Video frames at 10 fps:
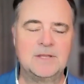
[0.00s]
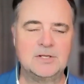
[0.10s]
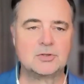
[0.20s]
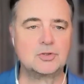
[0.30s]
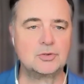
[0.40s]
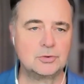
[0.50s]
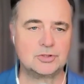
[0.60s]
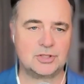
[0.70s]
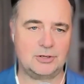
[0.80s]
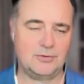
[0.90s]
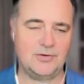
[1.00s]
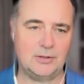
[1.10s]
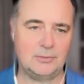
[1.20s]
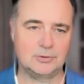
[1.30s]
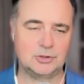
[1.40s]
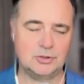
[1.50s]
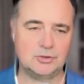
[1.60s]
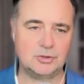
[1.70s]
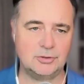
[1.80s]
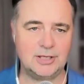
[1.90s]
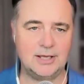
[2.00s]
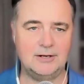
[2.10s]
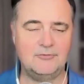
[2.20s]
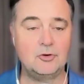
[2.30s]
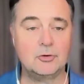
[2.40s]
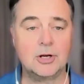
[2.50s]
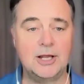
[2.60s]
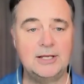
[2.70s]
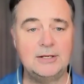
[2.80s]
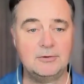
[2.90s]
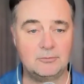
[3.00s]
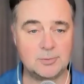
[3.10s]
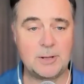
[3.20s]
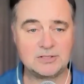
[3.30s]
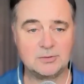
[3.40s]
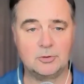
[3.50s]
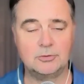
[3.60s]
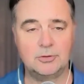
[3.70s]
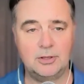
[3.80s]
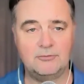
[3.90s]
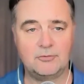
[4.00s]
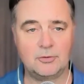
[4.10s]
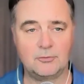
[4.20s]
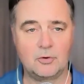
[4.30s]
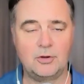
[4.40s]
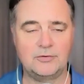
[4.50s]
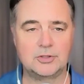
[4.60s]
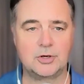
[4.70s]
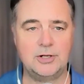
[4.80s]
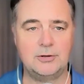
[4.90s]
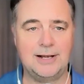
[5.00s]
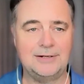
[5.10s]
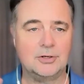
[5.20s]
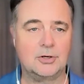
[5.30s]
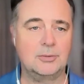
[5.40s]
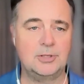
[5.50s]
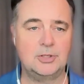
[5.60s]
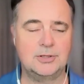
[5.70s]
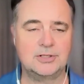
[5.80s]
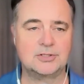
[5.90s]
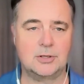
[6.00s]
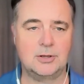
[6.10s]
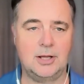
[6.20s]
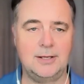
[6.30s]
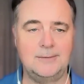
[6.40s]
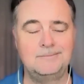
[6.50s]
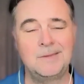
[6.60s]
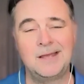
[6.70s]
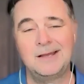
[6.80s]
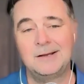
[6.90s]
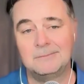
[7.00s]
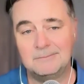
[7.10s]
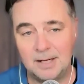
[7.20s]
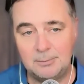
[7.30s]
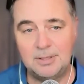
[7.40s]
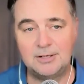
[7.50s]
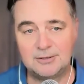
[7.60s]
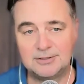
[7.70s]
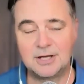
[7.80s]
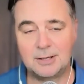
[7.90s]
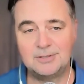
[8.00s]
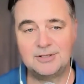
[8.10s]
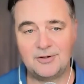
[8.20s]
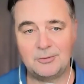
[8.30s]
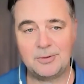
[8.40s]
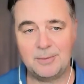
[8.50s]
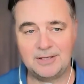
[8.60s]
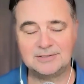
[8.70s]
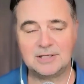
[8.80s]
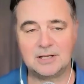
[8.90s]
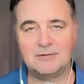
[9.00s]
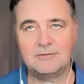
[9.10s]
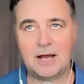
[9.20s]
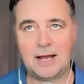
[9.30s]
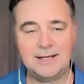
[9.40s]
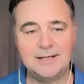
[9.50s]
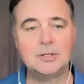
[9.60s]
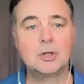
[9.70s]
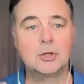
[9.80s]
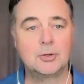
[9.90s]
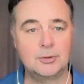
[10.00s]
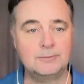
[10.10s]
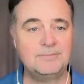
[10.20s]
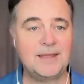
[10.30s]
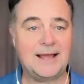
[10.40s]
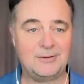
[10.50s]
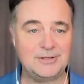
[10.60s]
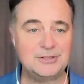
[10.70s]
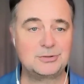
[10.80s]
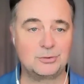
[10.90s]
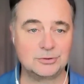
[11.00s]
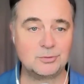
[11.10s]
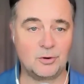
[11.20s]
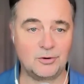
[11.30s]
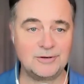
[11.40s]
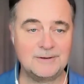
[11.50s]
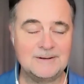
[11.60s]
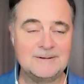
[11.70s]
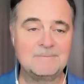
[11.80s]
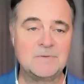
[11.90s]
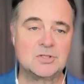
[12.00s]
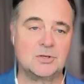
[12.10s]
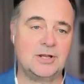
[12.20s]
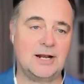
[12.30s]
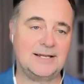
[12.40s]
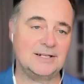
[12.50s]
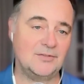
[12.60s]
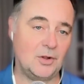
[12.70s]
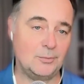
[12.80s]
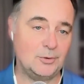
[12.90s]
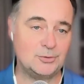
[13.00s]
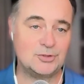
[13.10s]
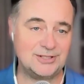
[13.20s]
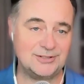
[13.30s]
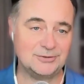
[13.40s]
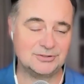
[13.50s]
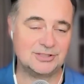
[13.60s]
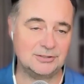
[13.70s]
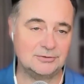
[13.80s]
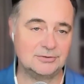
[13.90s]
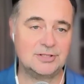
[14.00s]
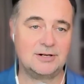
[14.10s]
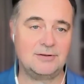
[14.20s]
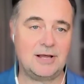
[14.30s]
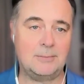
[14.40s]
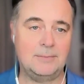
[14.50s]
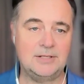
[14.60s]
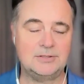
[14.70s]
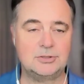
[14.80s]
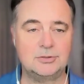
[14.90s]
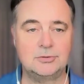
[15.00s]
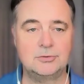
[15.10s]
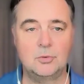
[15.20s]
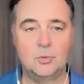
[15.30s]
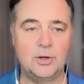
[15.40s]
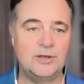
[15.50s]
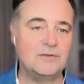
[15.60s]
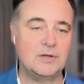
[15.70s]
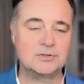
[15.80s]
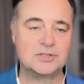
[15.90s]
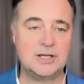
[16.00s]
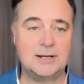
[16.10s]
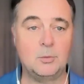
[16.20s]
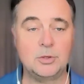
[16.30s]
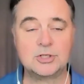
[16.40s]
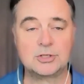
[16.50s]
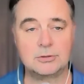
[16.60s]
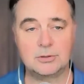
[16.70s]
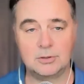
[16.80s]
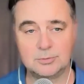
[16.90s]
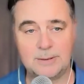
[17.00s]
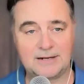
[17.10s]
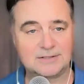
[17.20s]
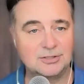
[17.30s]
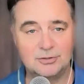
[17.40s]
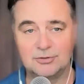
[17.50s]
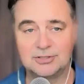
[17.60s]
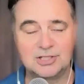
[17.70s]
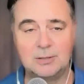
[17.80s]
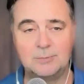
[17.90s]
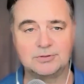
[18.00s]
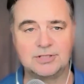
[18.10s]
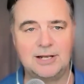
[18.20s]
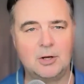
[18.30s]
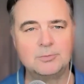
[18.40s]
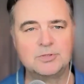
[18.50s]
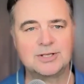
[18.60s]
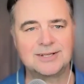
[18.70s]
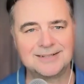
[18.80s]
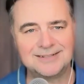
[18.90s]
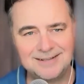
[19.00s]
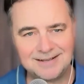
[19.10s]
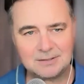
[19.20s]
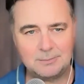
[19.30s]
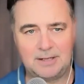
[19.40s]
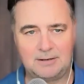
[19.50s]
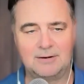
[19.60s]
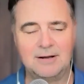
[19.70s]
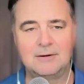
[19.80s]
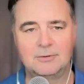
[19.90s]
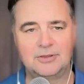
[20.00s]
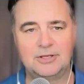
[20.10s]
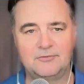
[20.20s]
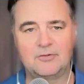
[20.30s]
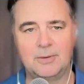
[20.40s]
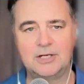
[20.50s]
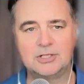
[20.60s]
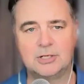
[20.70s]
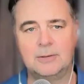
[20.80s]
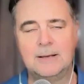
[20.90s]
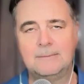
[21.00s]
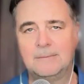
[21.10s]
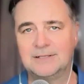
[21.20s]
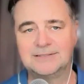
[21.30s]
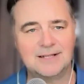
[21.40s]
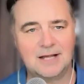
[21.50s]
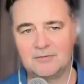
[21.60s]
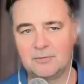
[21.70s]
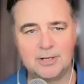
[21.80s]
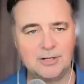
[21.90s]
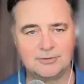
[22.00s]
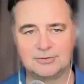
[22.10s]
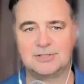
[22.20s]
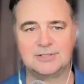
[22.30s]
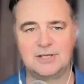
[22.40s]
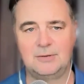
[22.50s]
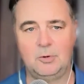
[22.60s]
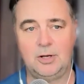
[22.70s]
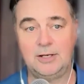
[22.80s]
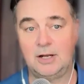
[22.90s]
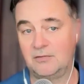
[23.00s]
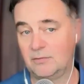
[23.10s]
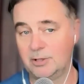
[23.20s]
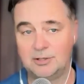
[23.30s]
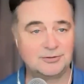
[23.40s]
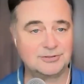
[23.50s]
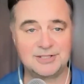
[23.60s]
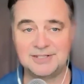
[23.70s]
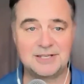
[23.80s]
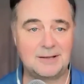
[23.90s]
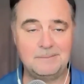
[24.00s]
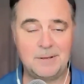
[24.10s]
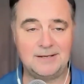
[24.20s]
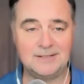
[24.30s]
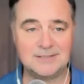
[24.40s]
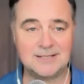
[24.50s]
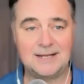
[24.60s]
These are tools that are available to you. So again, if you're a responsible for the role of a trainer and you're going to be doing this online, might be a good time to develop the mindset of I need to learn how these tools work so that I can develop new skills, skills that allow me to weave those in, which goes back to your examples. It helps connect better with the information because not everybody learns the same way, not everybody learns at the same pace.